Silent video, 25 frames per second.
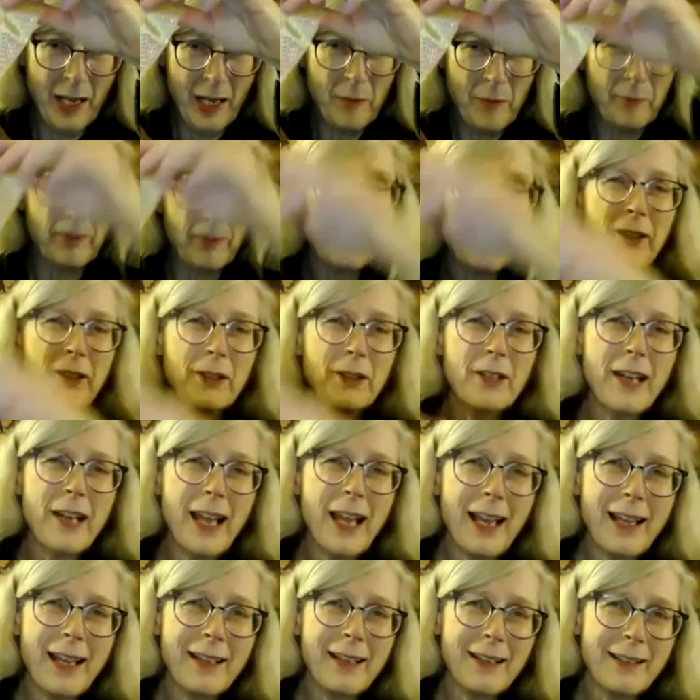but they're
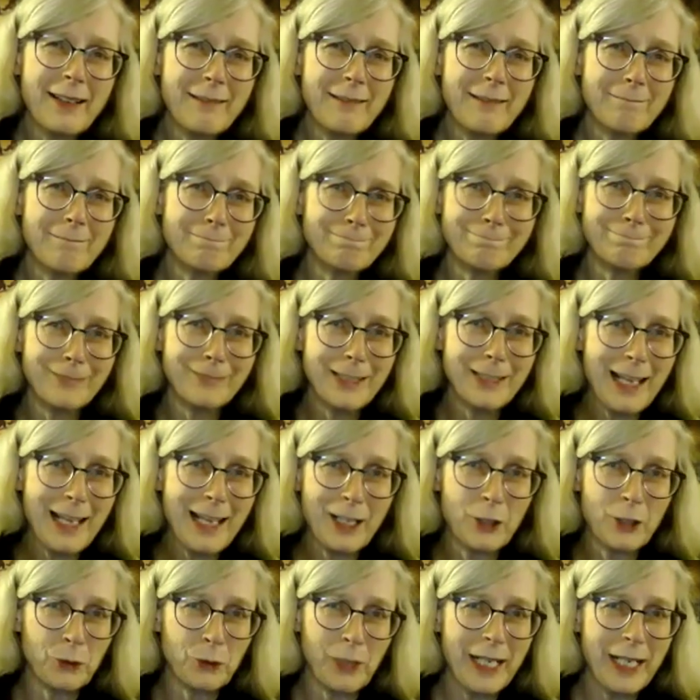not they're
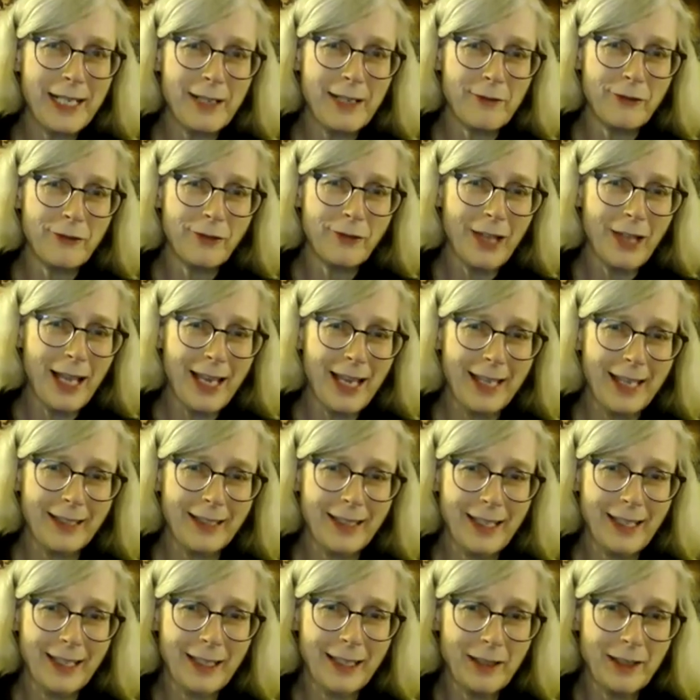not great at flying.
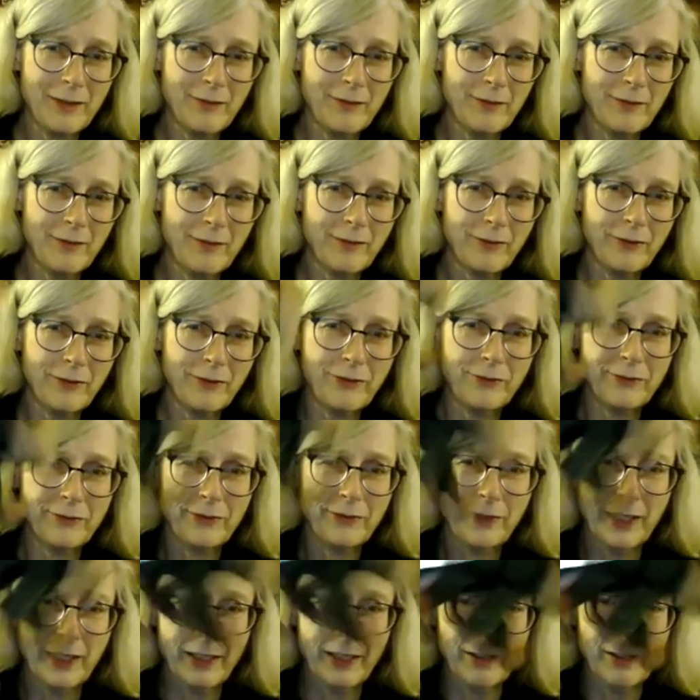They can
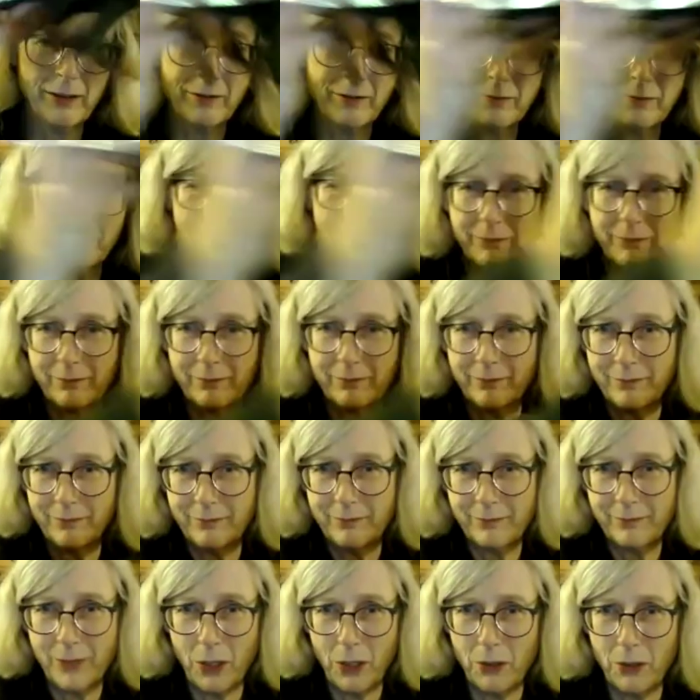you know
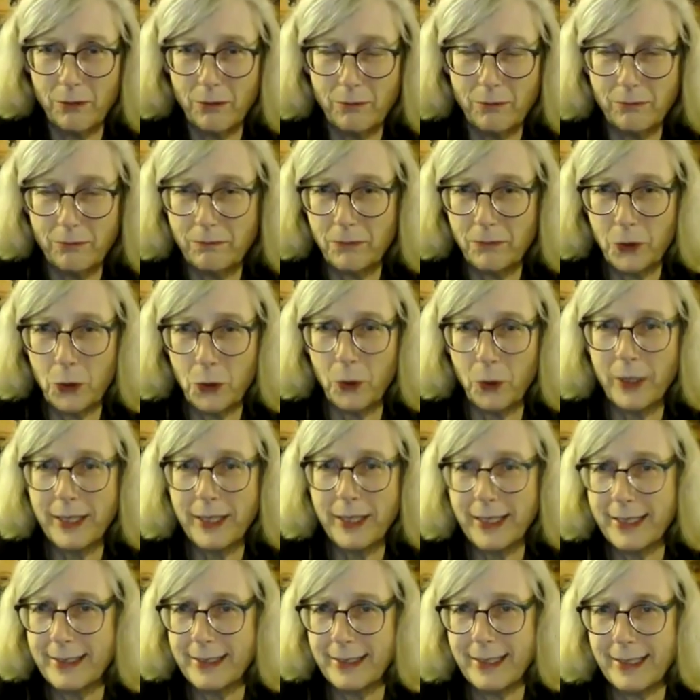go
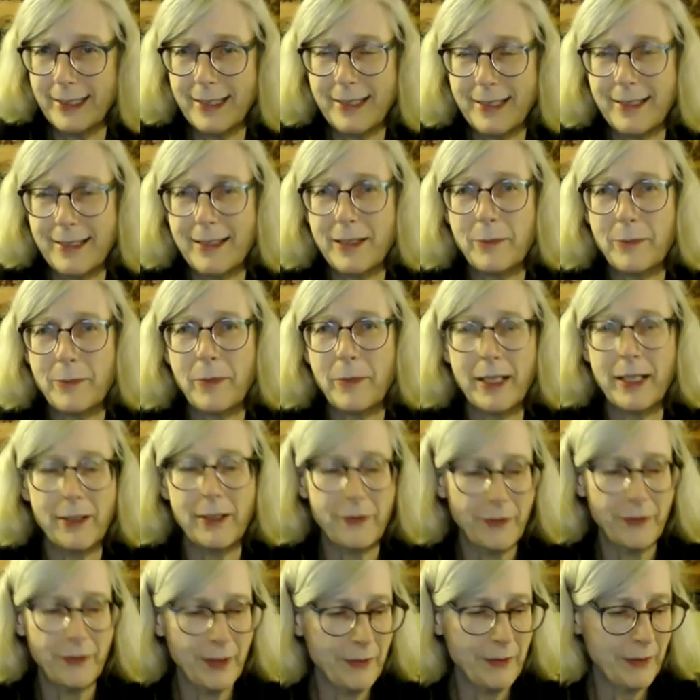short distances but
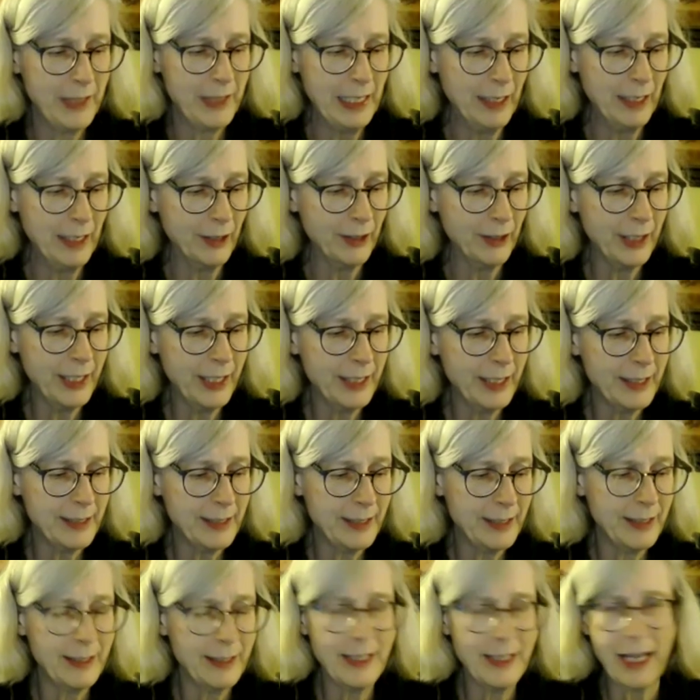if if an area
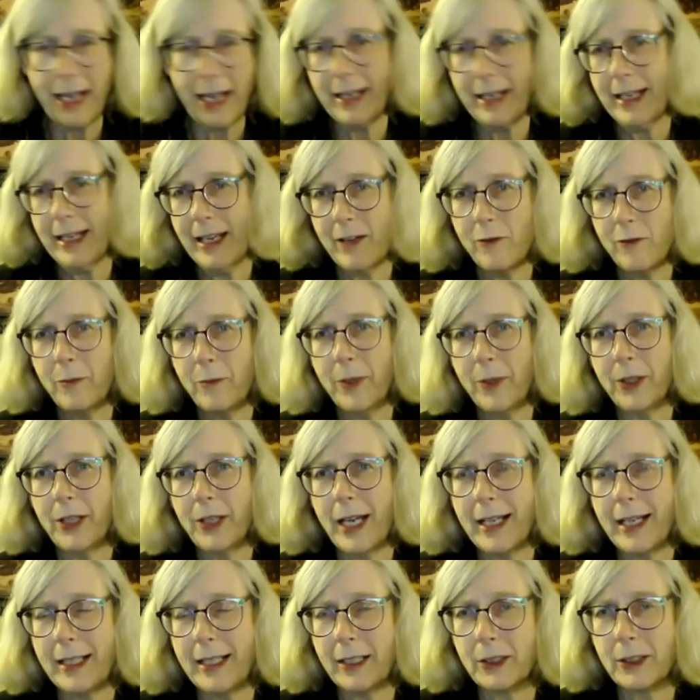did not have
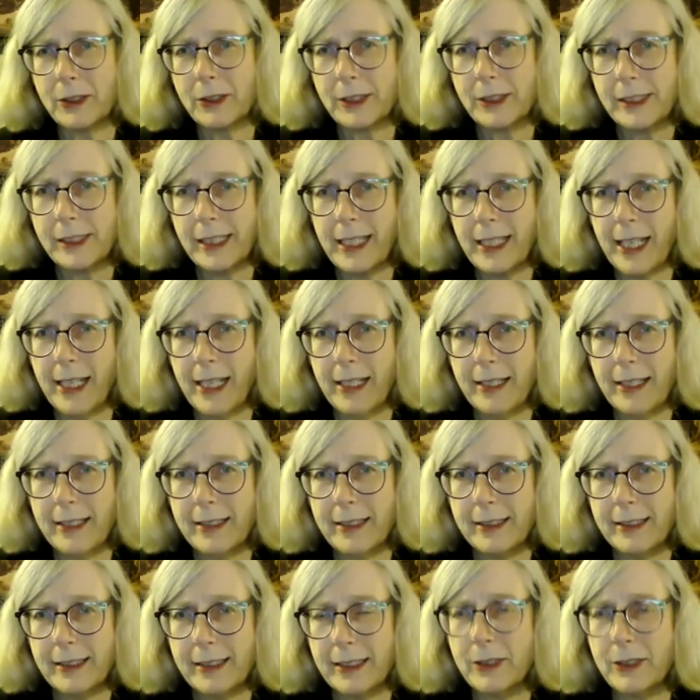periodical
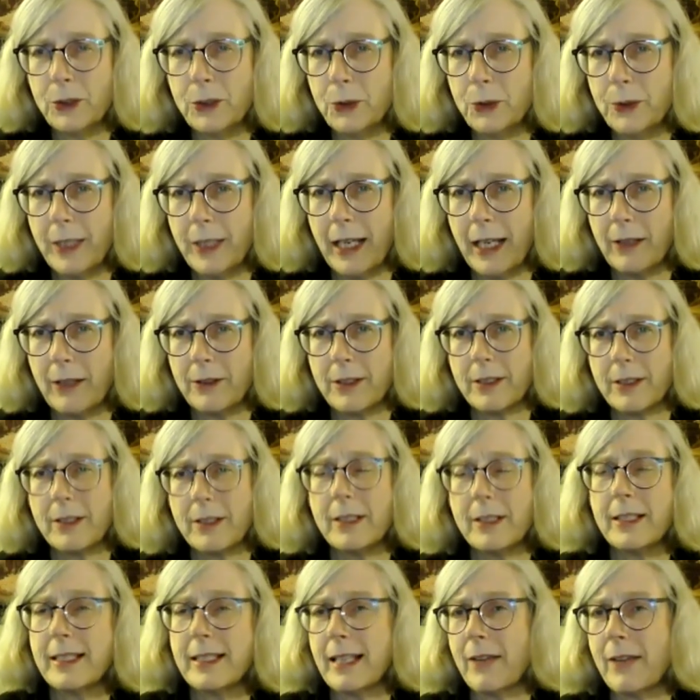cicadas in
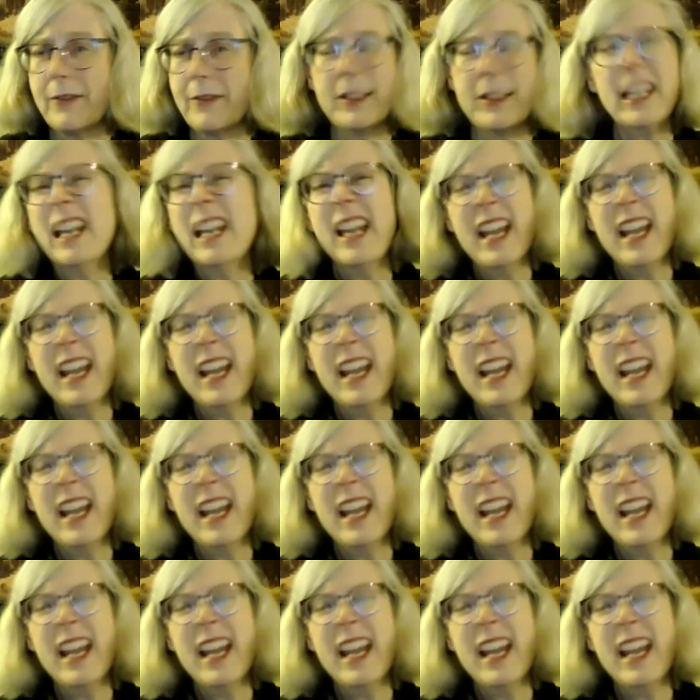2007